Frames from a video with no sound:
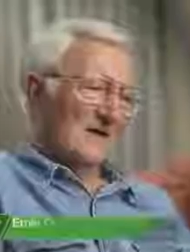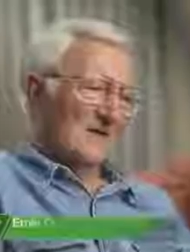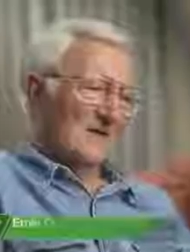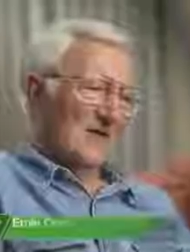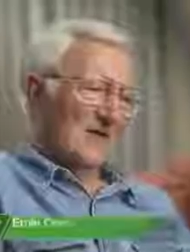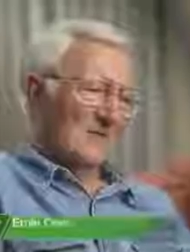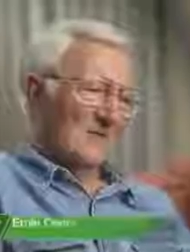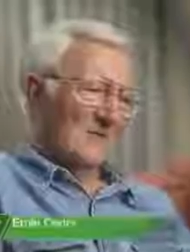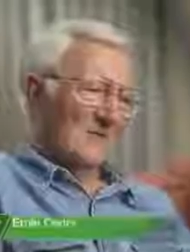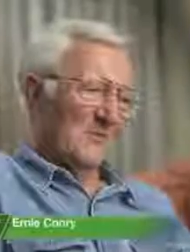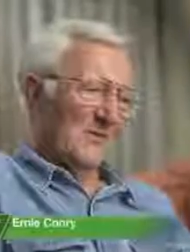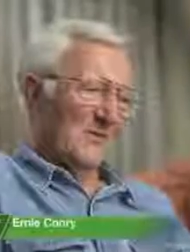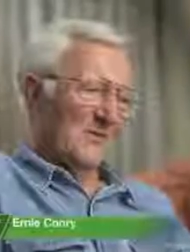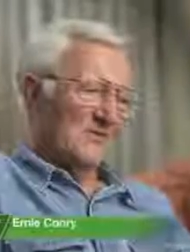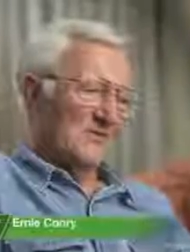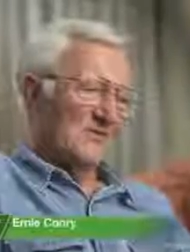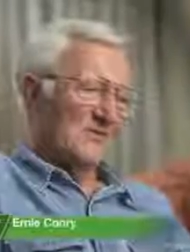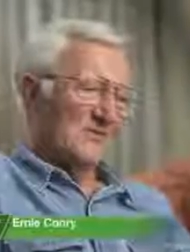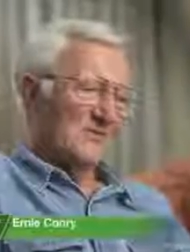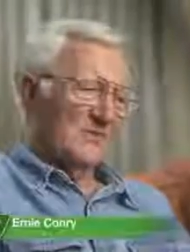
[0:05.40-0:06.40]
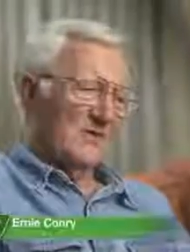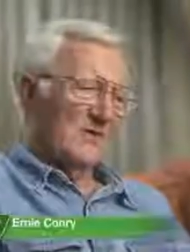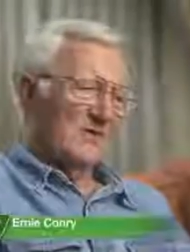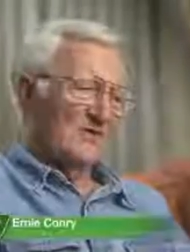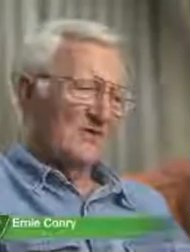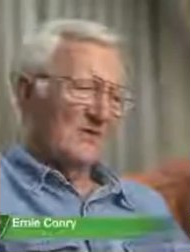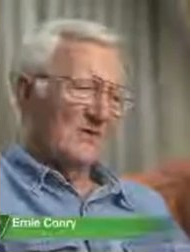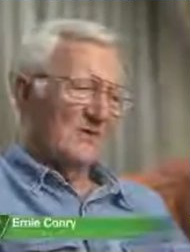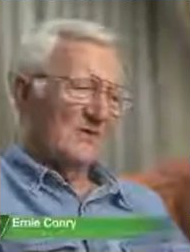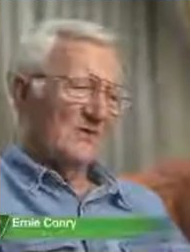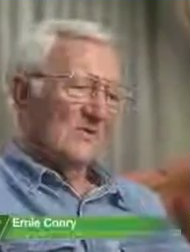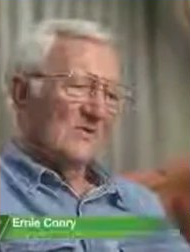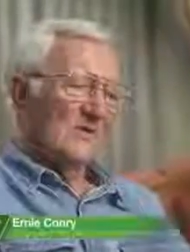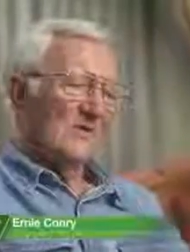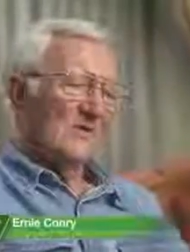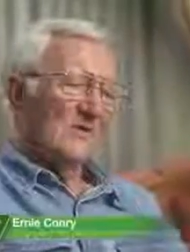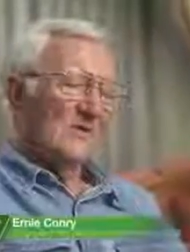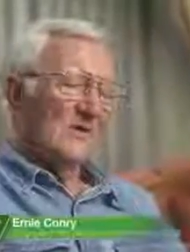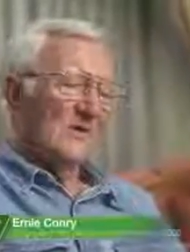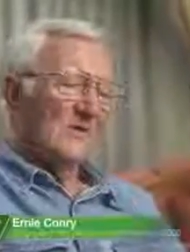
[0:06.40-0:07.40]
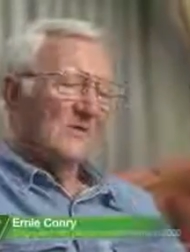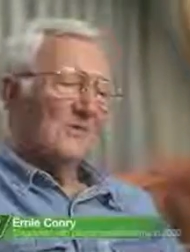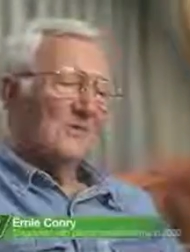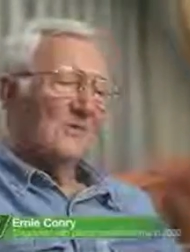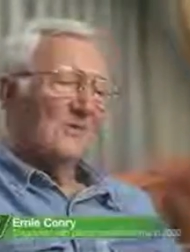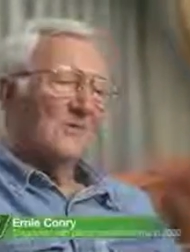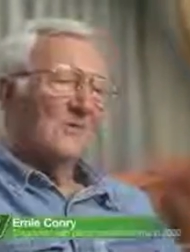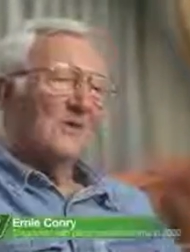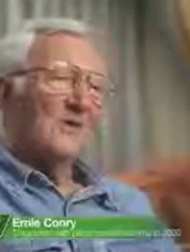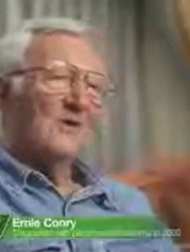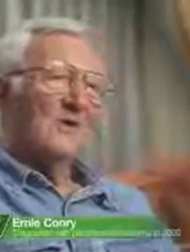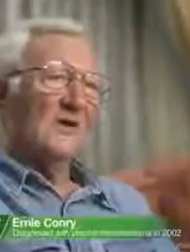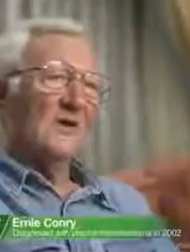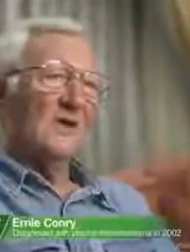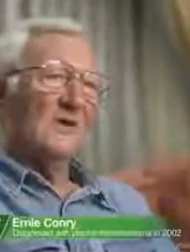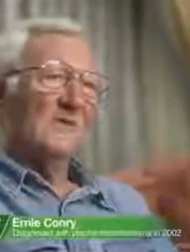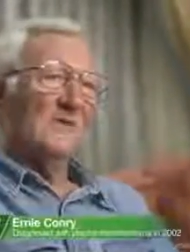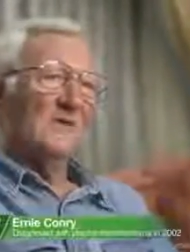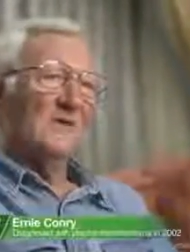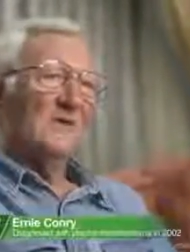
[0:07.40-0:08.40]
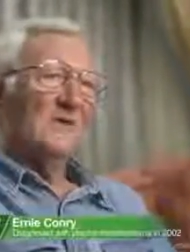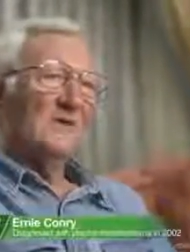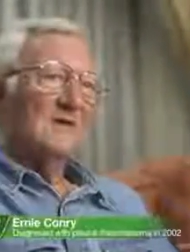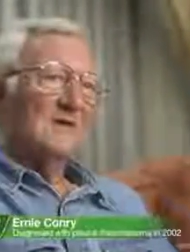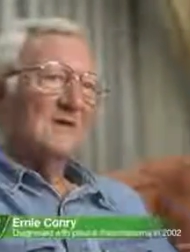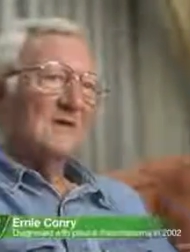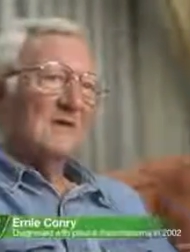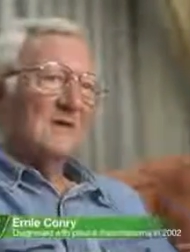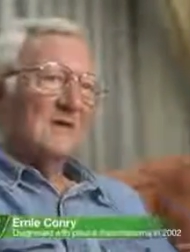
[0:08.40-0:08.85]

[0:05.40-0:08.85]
a, naval person. Spent his whole whole career in the Navy.